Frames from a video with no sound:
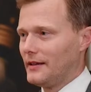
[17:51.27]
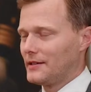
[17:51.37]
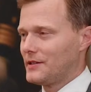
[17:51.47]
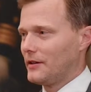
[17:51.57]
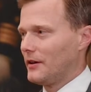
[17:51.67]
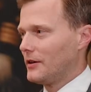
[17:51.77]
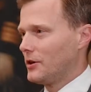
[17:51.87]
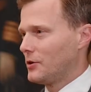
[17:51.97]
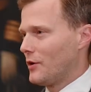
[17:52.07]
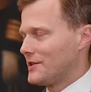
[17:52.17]
Yeah, it's
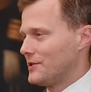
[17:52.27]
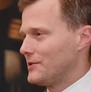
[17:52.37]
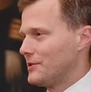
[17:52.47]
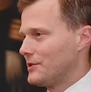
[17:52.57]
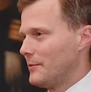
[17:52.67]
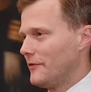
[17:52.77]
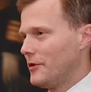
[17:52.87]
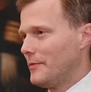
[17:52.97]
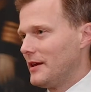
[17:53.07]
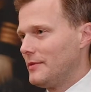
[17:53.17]
a good question. So some
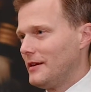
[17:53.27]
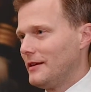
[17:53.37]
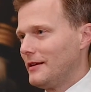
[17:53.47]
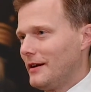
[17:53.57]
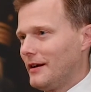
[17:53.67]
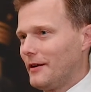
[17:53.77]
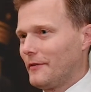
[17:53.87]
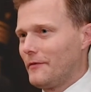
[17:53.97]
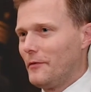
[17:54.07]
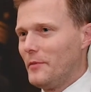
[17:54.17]
of you may be
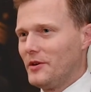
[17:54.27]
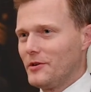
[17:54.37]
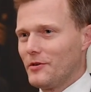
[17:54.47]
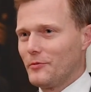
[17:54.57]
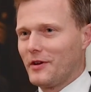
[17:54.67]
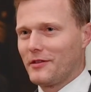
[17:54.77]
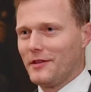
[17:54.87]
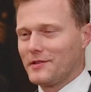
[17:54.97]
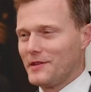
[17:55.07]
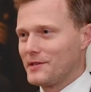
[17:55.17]
familiar
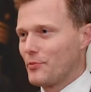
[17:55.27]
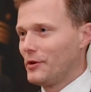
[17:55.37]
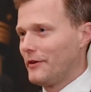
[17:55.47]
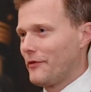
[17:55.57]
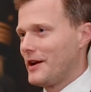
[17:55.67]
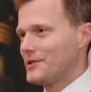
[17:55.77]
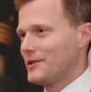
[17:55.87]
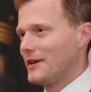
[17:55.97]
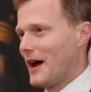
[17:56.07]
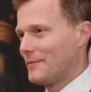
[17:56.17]
with this
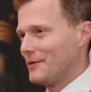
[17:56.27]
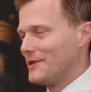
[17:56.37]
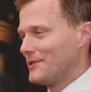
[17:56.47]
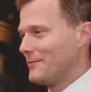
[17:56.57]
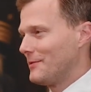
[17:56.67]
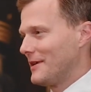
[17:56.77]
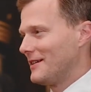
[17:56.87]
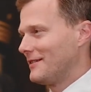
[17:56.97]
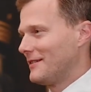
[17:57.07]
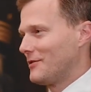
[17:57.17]
proliferation optimism
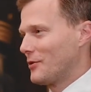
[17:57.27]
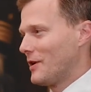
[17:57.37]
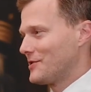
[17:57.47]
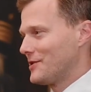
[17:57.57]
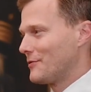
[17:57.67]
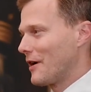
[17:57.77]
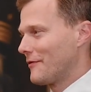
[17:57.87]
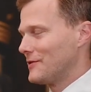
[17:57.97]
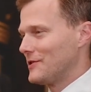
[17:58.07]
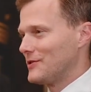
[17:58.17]
debate that the question
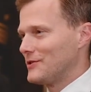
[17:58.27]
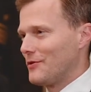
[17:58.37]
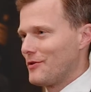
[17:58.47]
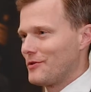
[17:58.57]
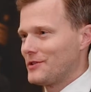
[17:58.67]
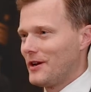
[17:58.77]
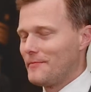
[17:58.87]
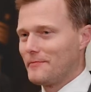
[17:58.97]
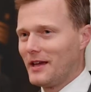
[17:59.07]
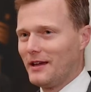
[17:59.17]
references. So there are
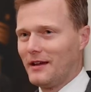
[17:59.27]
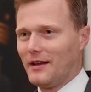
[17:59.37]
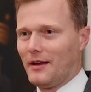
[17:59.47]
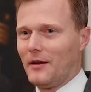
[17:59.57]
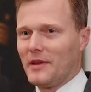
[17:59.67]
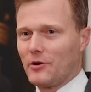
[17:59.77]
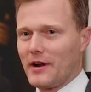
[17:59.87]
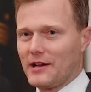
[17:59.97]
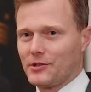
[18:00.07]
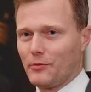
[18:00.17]
some
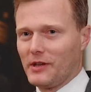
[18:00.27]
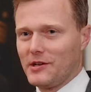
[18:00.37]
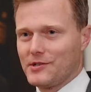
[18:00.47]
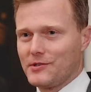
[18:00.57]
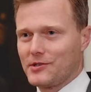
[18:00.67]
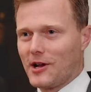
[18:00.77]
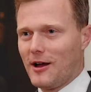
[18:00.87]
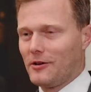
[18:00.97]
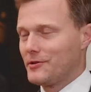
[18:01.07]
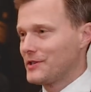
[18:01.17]
international relations
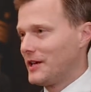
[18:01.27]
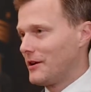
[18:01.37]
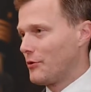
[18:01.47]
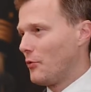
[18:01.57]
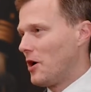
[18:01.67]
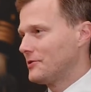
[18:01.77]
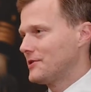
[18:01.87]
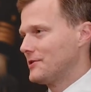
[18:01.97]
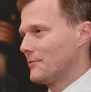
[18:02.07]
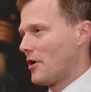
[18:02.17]
scholars. Kenneth
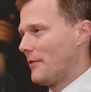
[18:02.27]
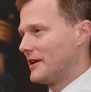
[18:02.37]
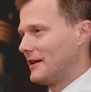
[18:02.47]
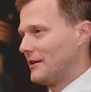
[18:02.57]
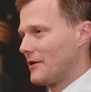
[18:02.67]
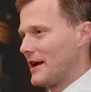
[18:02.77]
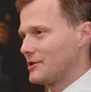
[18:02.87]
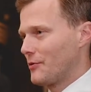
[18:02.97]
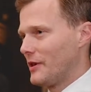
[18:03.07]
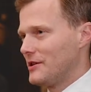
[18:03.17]
Waltz is a prominent
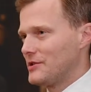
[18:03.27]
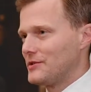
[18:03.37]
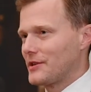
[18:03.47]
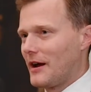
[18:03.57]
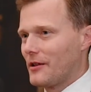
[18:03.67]
international relations